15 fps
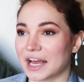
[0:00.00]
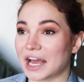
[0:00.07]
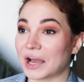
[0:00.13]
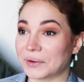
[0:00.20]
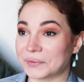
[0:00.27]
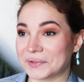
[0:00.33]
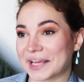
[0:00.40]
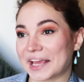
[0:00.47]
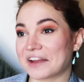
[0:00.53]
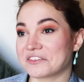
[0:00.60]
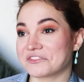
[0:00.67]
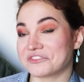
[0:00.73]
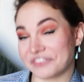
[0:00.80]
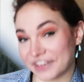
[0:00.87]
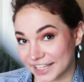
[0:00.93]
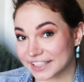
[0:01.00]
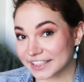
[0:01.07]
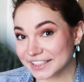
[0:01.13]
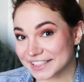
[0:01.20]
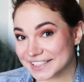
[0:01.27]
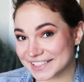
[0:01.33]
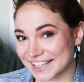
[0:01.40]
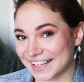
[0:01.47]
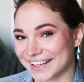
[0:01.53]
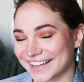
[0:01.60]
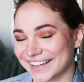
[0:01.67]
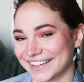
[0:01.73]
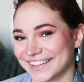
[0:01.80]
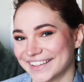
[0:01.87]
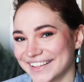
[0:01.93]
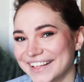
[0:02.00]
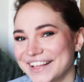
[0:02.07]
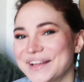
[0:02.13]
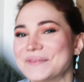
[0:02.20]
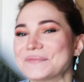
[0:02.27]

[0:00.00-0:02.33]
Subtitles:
how you can fail it.